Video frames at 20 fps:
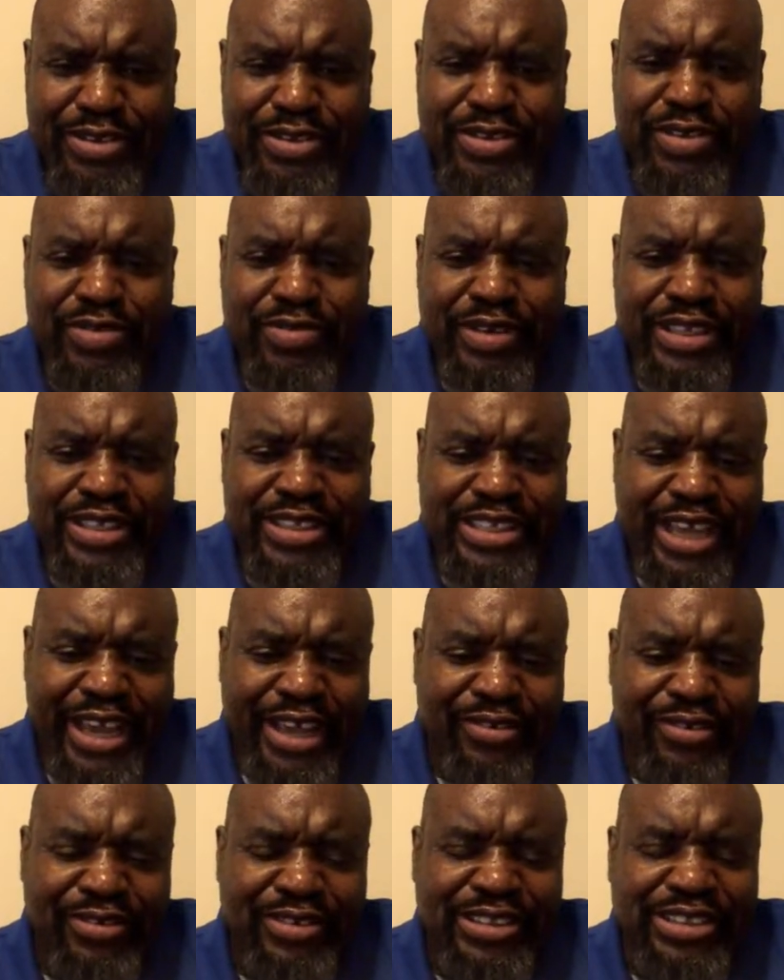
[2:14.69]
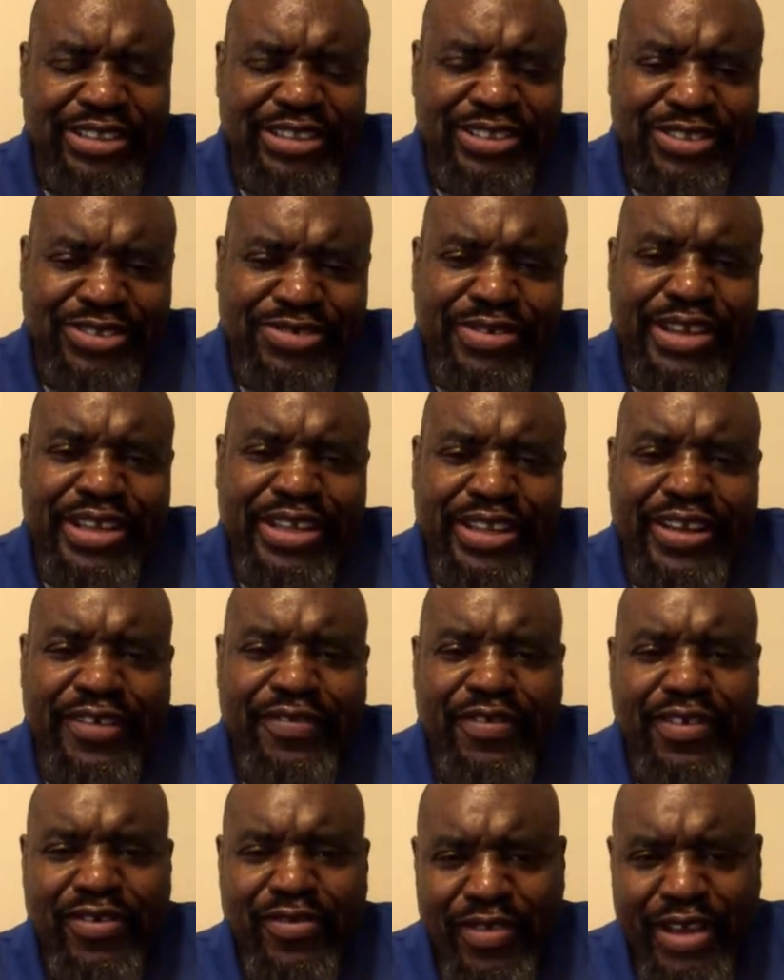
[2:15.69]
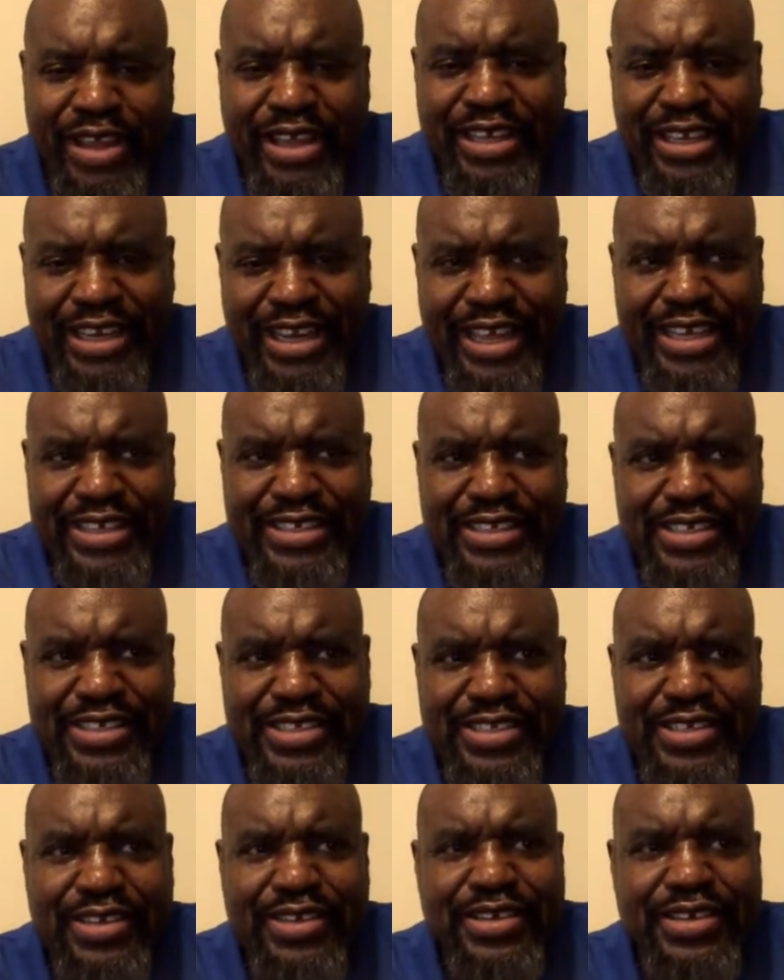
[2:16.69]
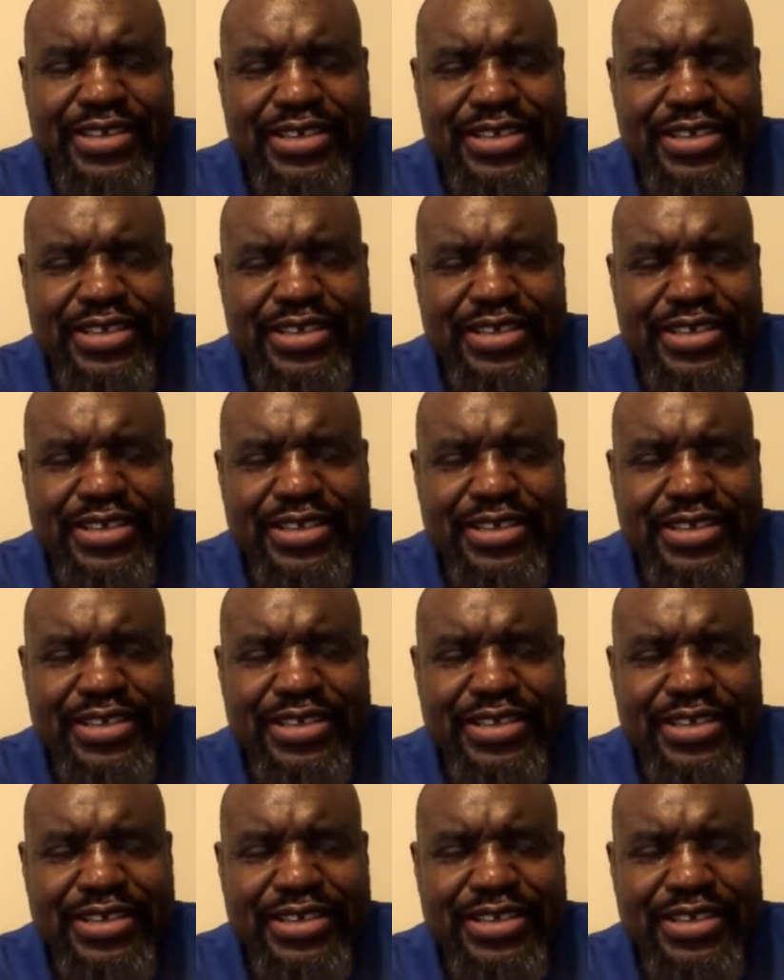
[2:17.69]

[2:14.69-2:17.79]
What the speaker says: to win titles in three different weight classes.